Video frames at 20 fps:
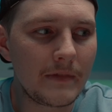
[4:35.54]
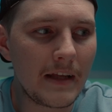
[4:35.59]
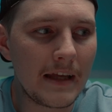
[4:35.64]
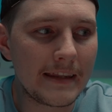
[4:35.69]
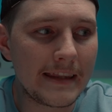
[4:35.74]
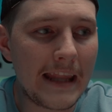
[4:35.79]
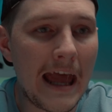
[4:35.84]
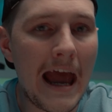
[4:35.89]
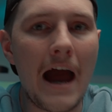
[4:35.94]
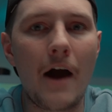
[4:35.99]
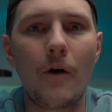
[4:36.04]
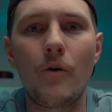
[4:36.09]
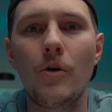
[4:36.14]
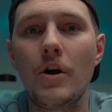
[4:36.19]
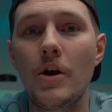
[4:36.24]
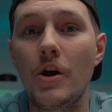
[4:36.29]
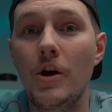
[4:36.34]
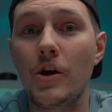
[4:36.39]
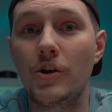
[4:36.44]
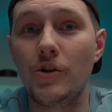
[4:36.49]
Now,
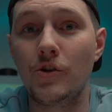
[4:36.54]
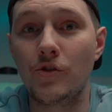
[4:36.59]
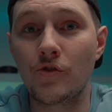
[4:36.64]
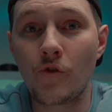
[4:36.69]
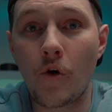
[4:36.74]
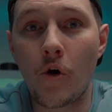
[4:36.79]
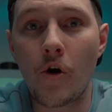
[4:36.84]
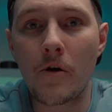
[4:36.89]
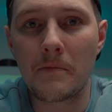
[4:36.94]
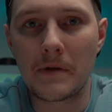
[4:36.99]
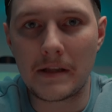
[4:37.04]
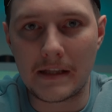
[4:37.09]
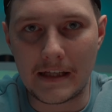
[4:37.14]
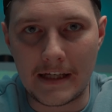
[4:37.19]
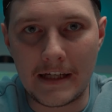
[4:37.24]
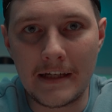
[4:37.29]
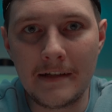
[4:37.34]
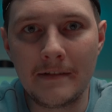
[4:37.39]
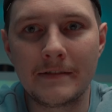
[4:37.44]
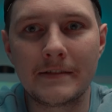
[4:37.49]

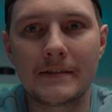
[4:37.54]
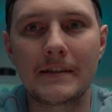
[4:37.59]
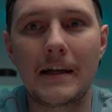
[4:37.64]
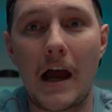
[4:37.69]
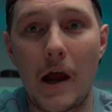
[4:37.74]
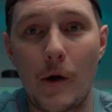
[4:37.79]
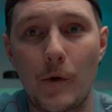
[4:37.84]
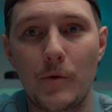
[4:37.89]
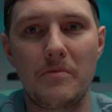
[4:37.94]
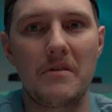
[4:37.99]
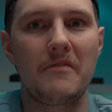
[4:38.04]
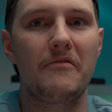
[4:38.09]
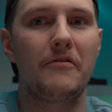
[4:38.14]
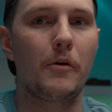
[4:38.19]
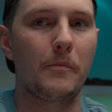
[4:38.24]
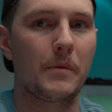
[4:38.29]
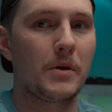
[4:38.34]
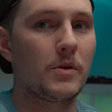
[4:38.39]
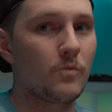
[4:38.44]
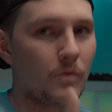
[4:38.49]
normally I would be
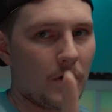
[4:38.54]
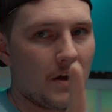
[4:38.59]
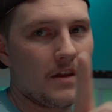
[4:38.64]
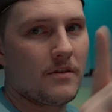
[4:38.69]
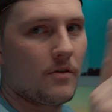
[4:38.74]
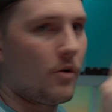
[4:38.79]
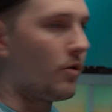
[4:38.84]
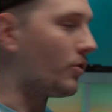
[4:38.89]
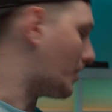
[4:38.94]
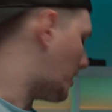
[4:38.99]
filming with, hold